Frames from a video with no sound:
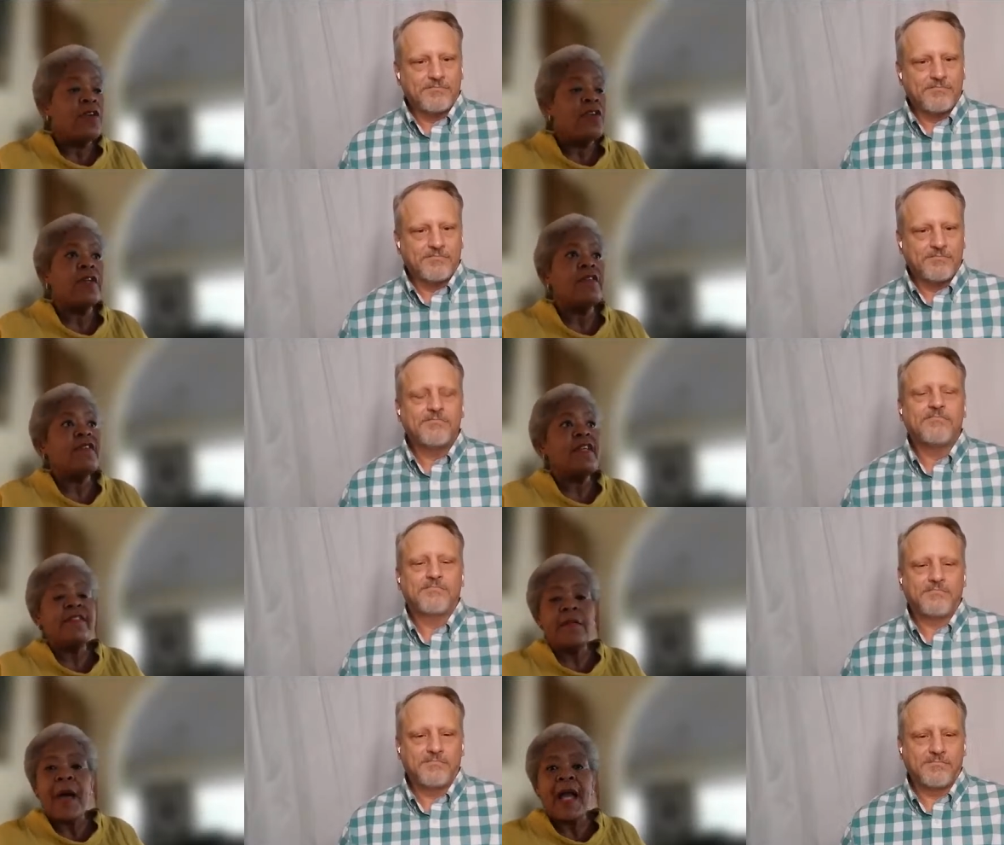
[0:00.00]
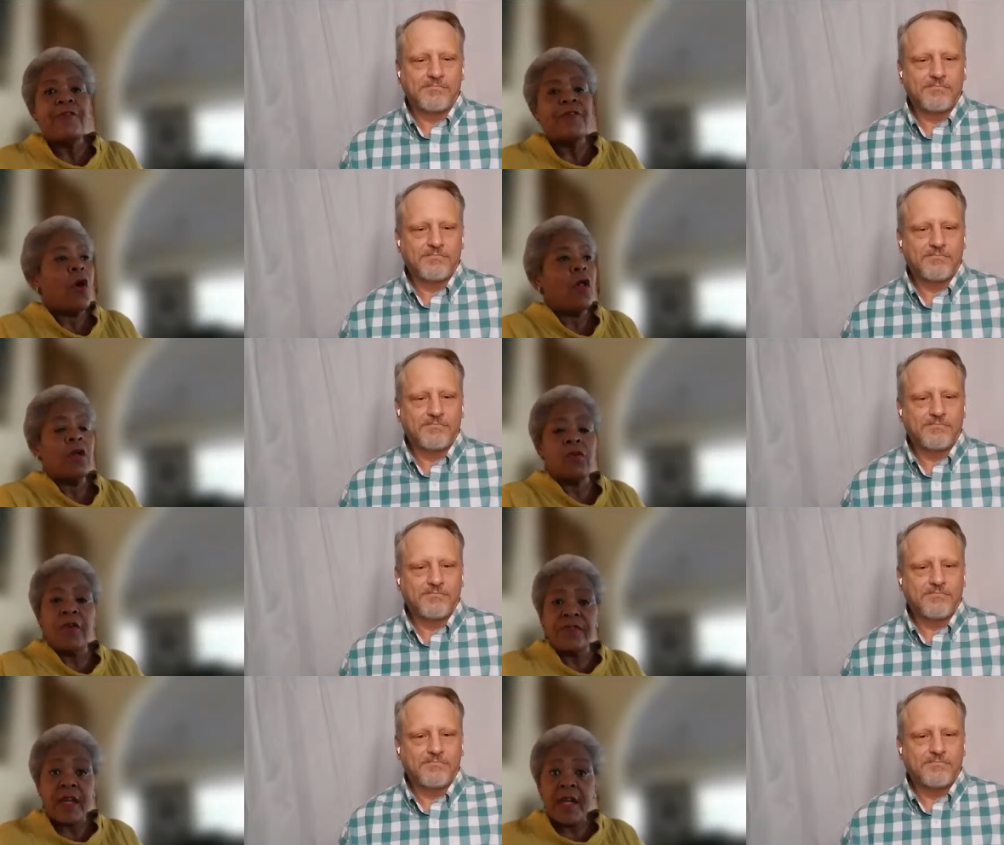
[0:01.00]
Speaker 1: You can see somebody from all
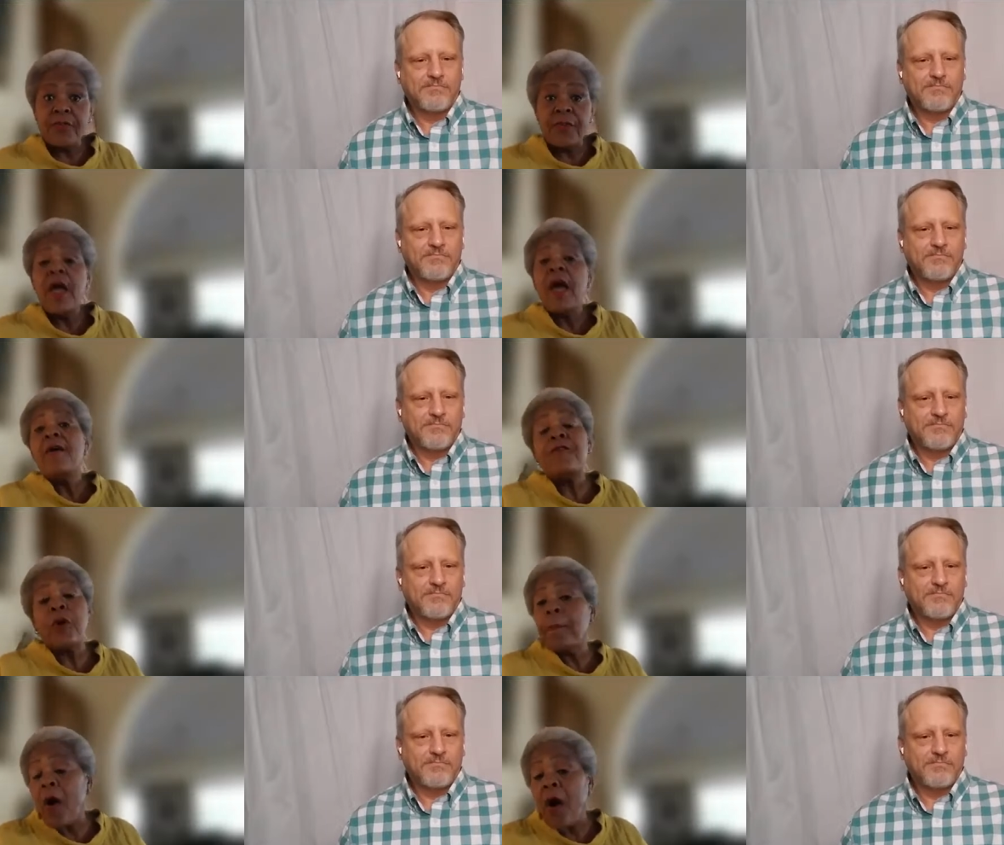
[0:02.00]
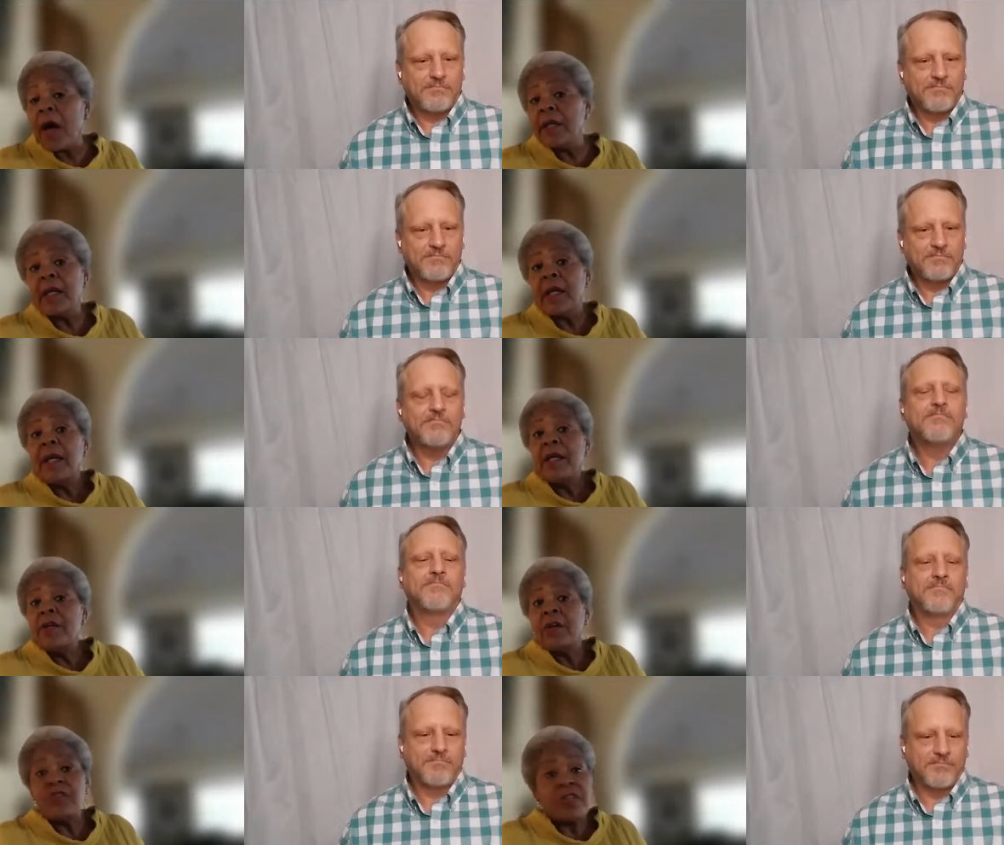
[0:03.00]
across the country for a part you
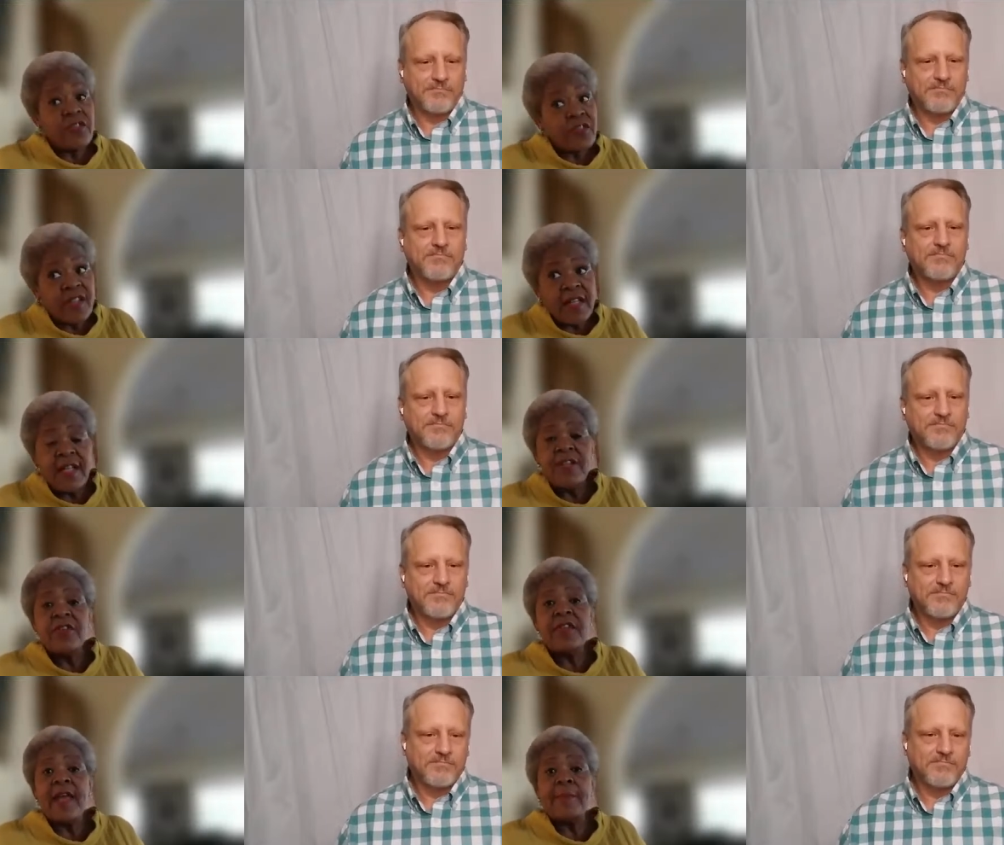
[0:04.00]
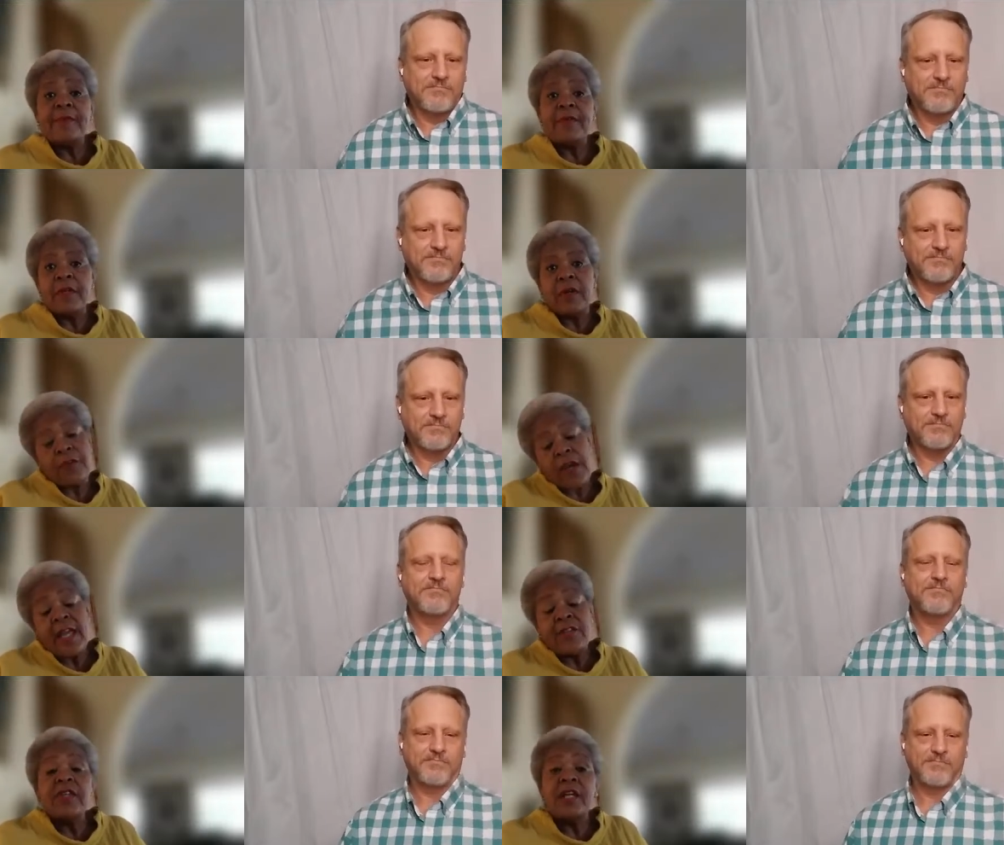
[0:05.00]
know, because you can just send in your tapes, you know, if your
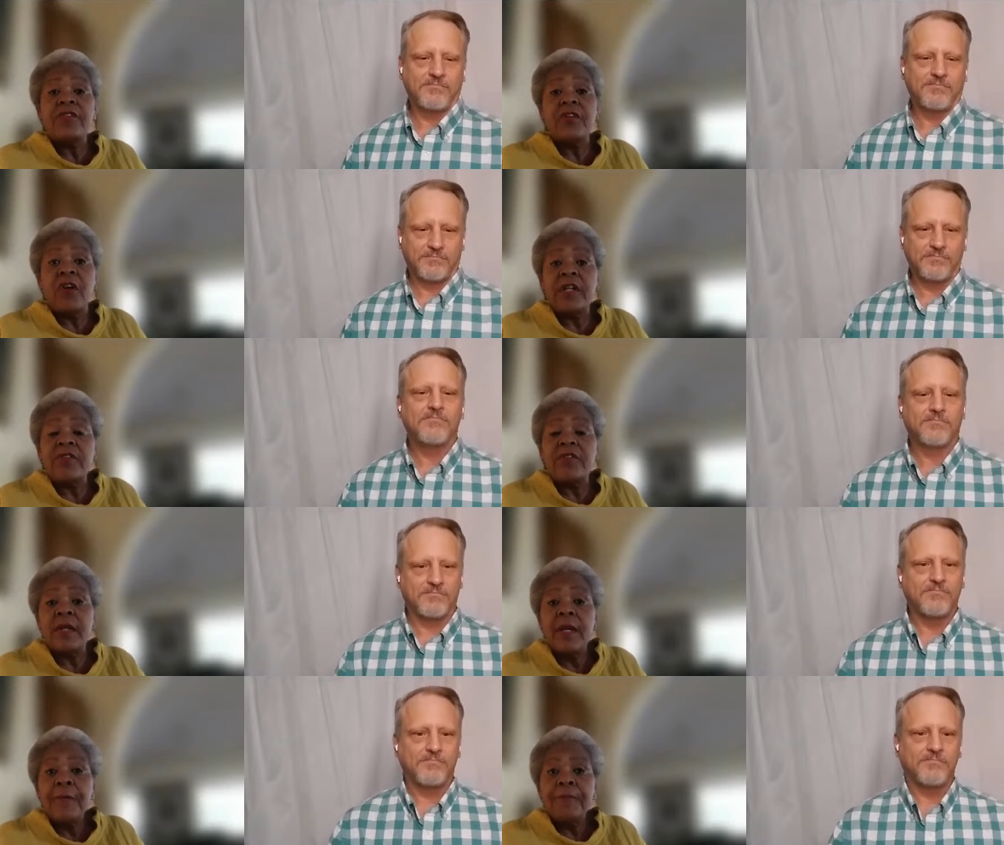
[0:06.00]
agent gets you an audition.